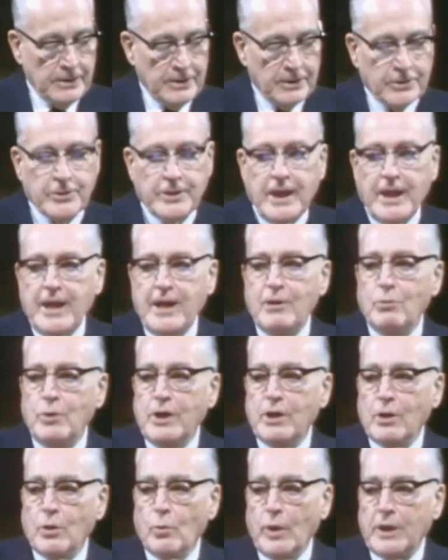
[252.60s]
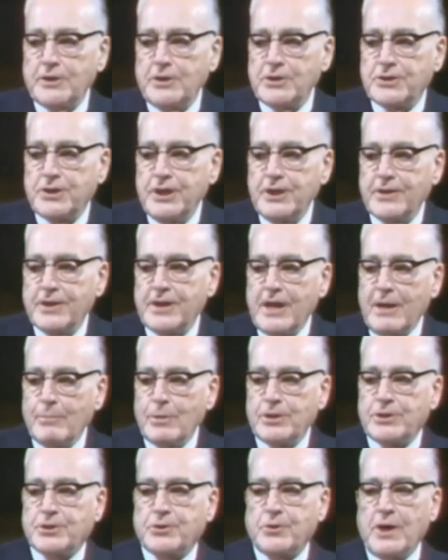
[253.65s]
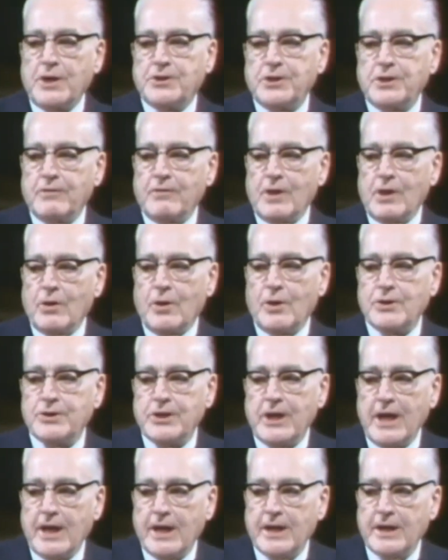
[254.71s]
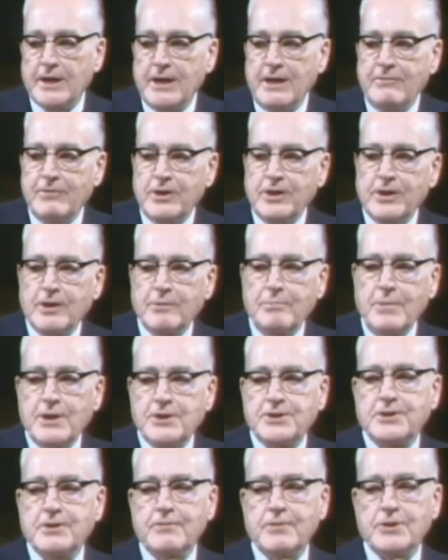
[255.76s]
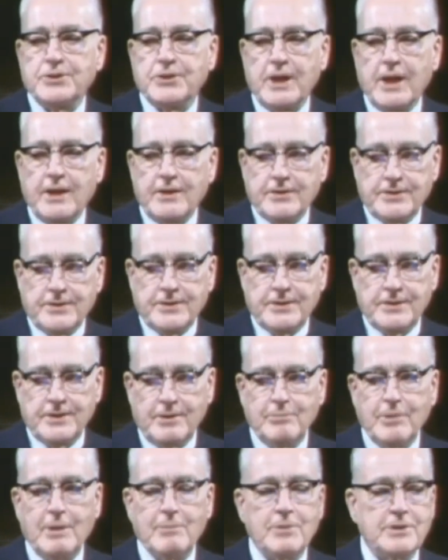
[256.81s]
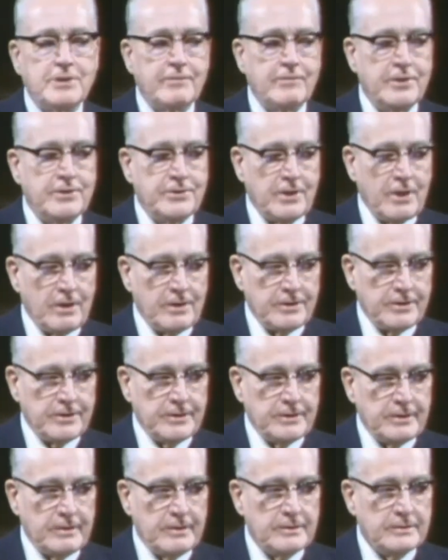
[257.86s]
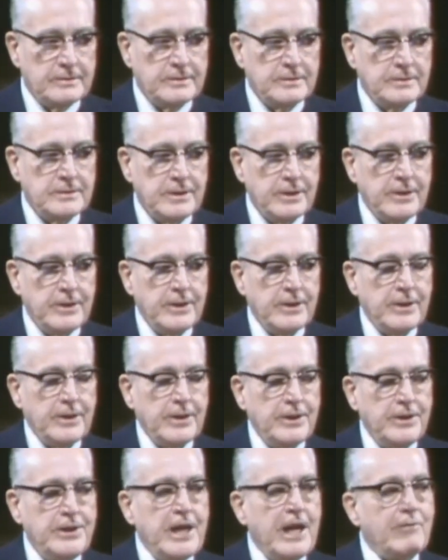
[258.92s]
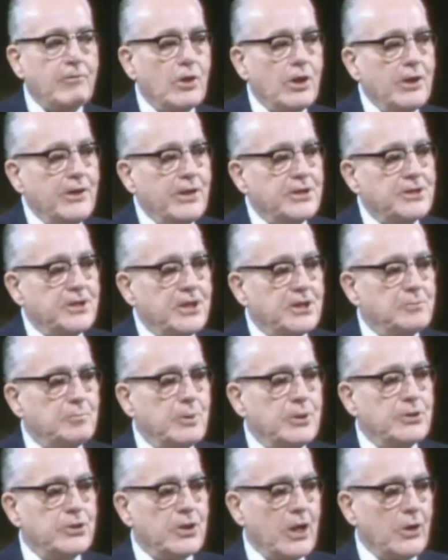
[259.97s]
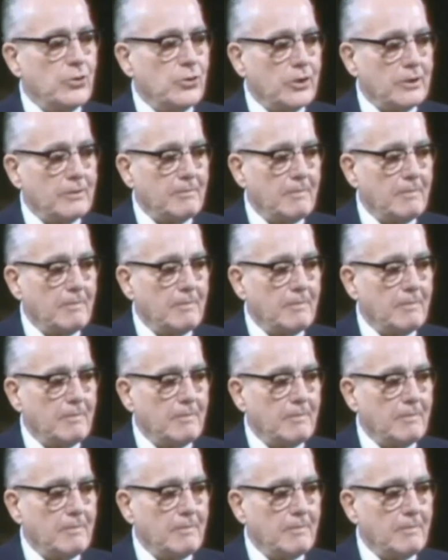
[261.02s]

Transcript: Today we are witnessing the demonstration of the Lord's hand even in the midst of the saints, the members of the church. Never in this dispensation,